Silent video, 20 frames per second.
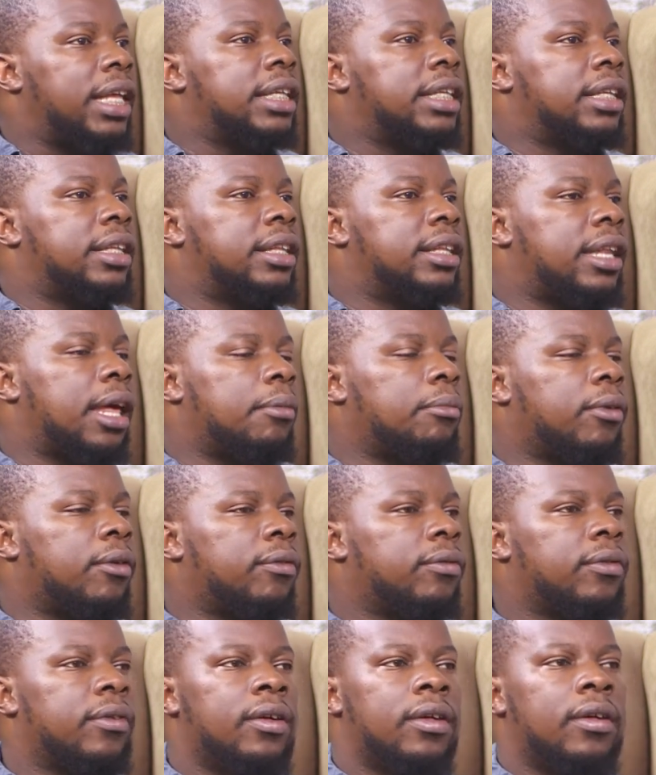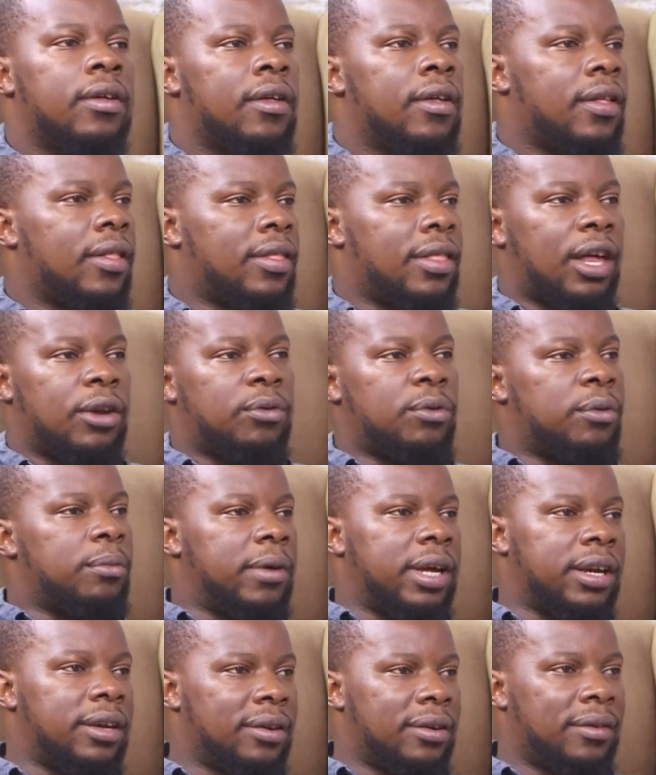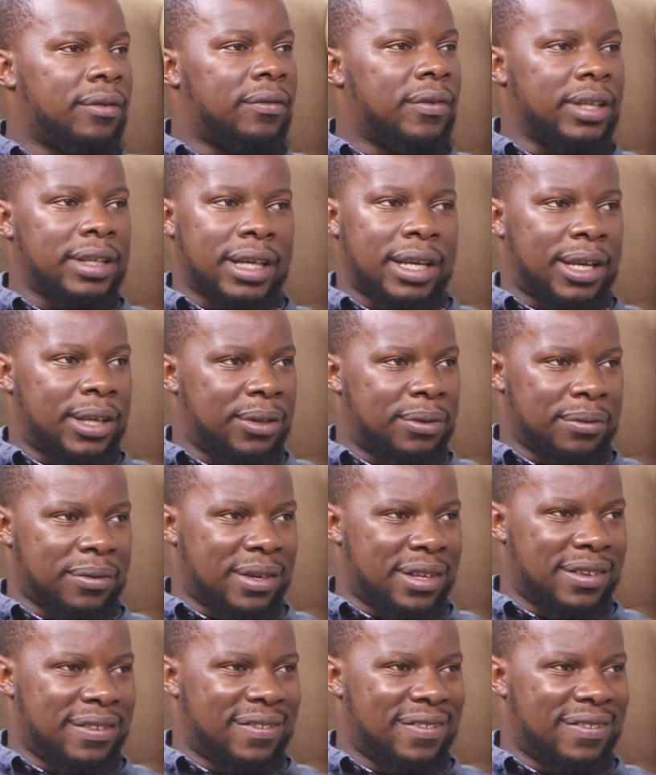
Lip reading: I just need time off. That woman feels understood.